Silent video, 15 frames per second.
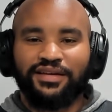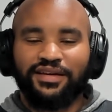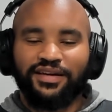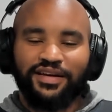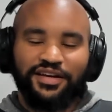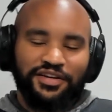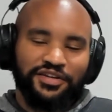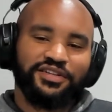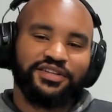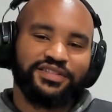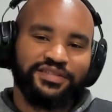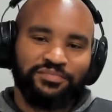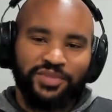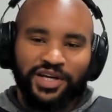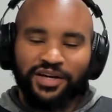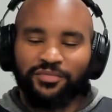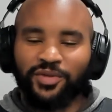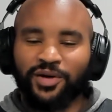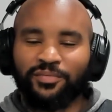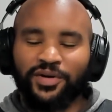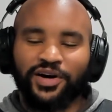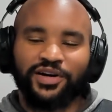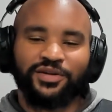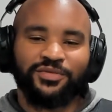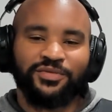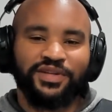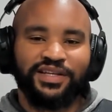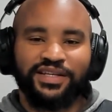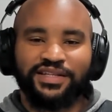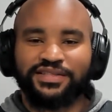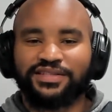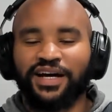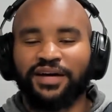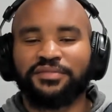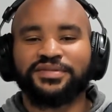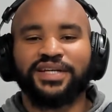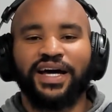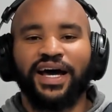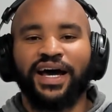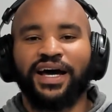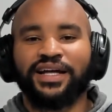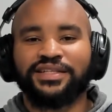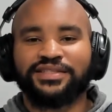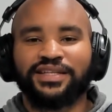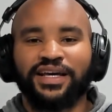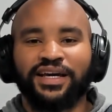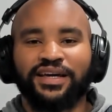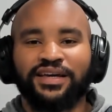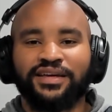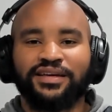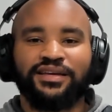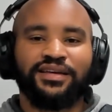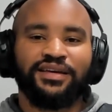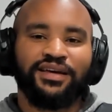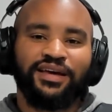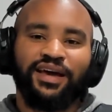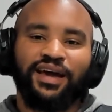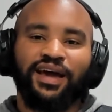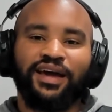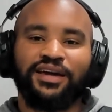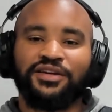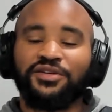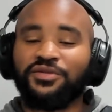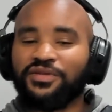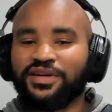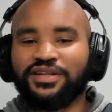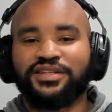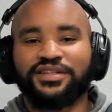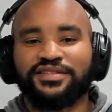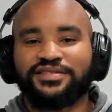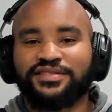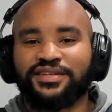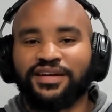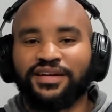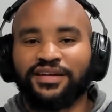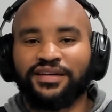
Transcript: you're just being bombarded with these types of ads. Like, hey, you can just